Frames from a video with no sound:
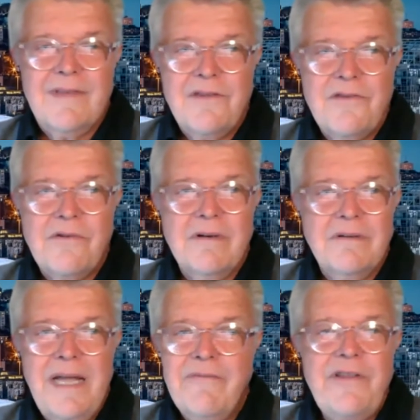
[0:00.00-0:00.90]

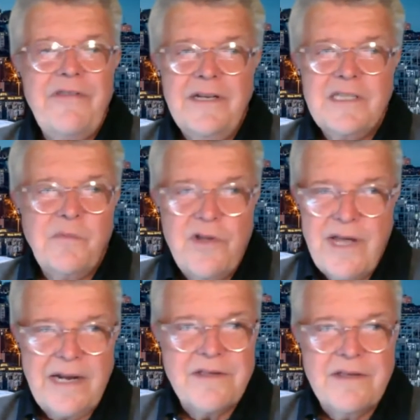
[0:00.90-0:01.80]
Sure. Everything is
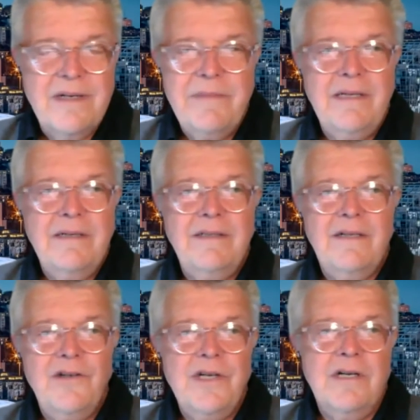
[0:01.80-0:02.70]
projection. I mean,
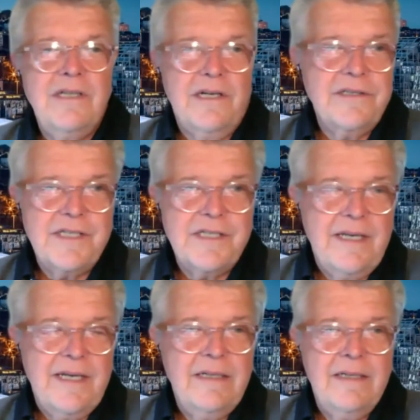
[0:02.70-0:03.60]
Jung tells us
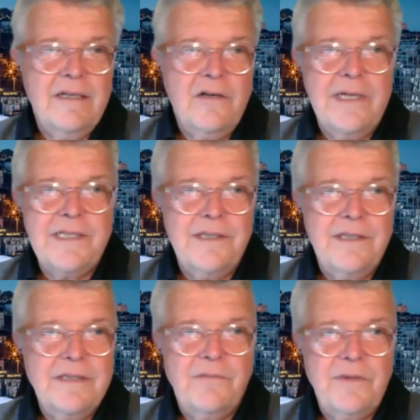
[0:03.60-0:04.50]
that. And the question
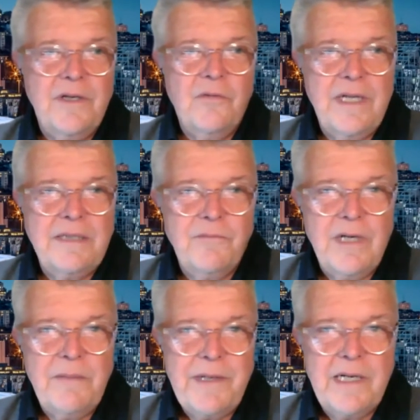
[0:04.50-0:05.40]
is,
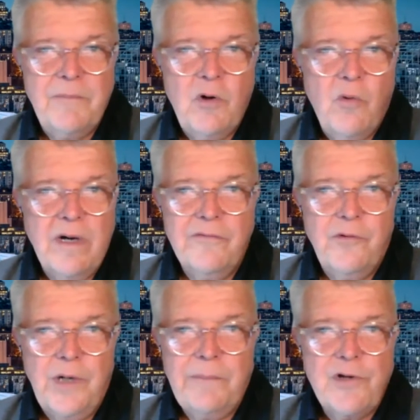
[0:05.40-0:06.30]
when I become aware of
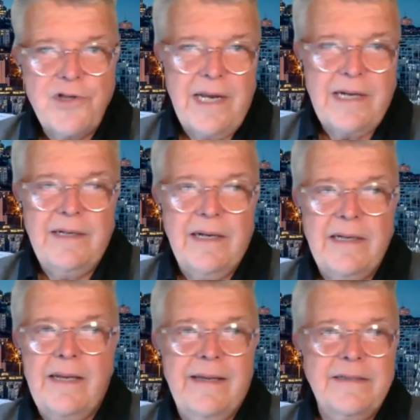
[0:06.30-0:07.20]
what I'm projecting, I
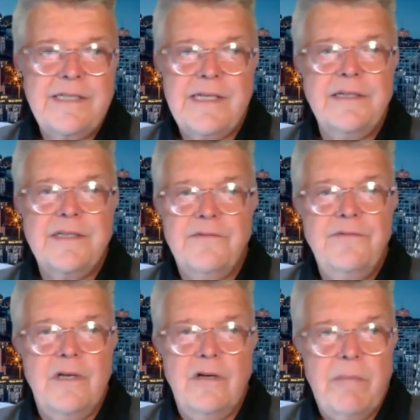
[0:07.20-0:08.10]
can get a sense of,
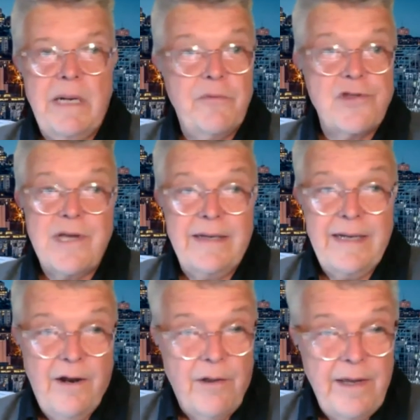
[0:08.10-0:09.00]
am I projecting
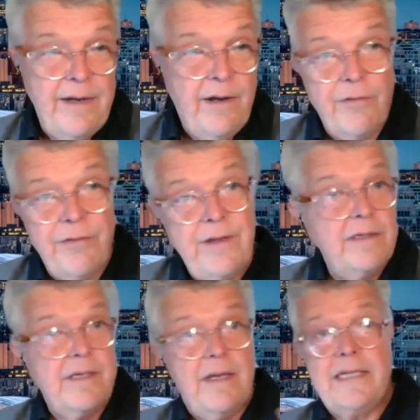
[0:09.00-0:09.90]
health and healthy
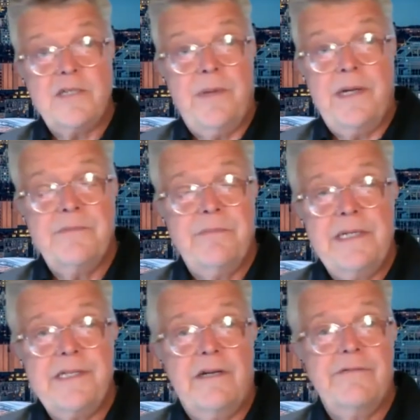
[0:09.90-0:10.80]
aspects of
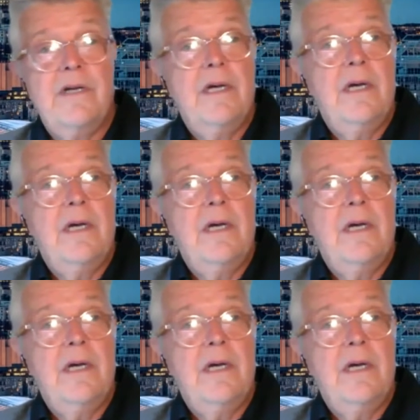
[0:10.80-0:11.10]
myself,